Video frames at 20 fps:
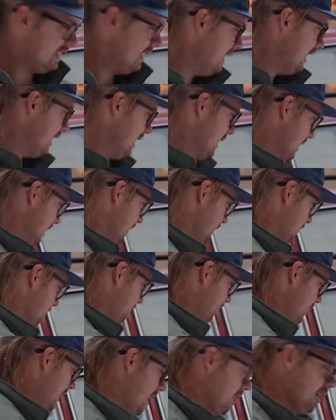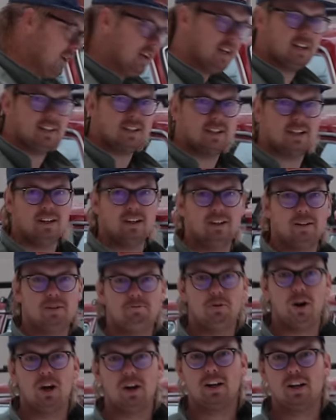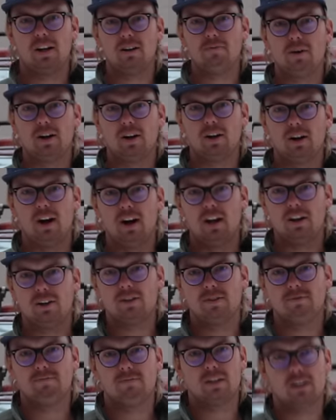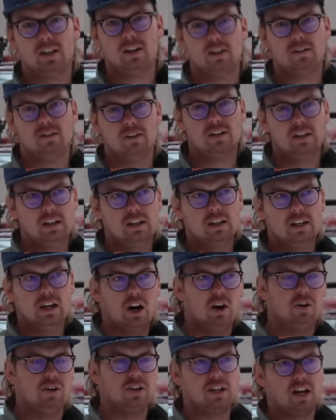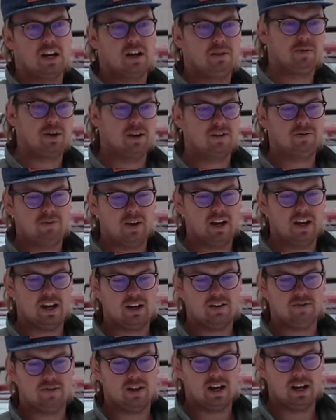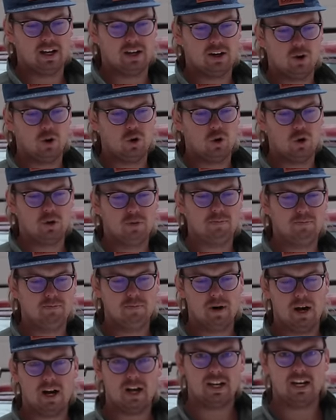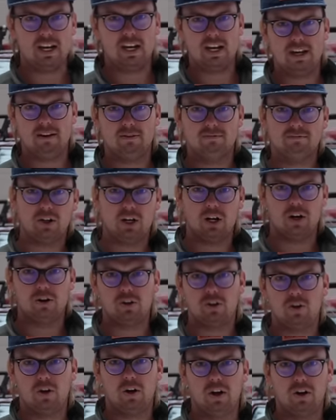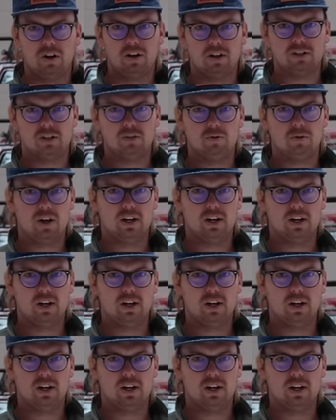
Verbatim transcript: thing, and now I get to park it in my garage. So, always kind of been a fan of like old body, you know, Toyotas and